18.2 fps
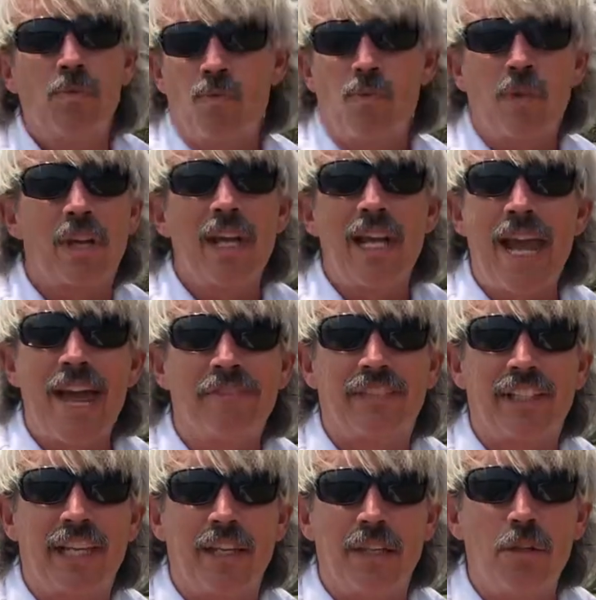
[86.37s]
We're gonna have
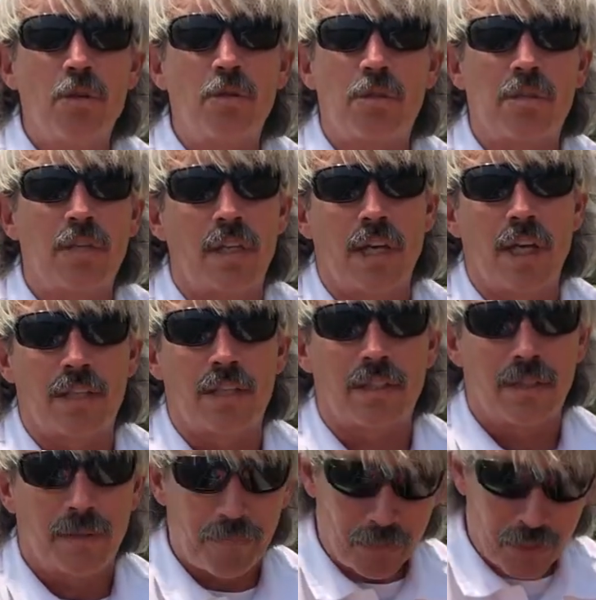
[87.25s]
to get used to
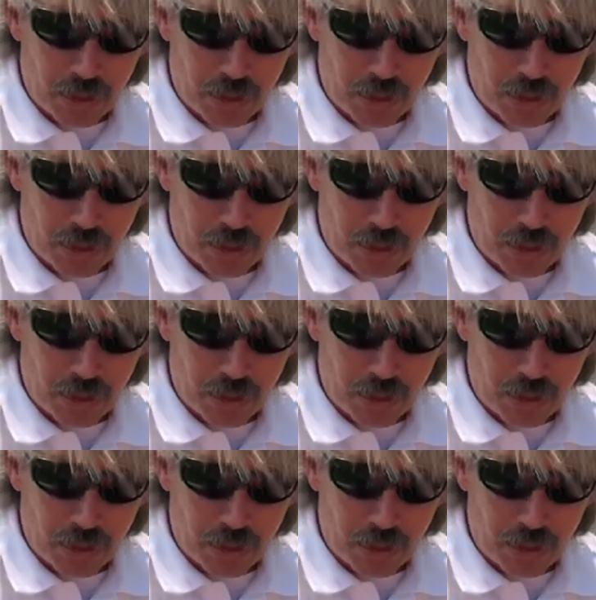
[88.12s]
this.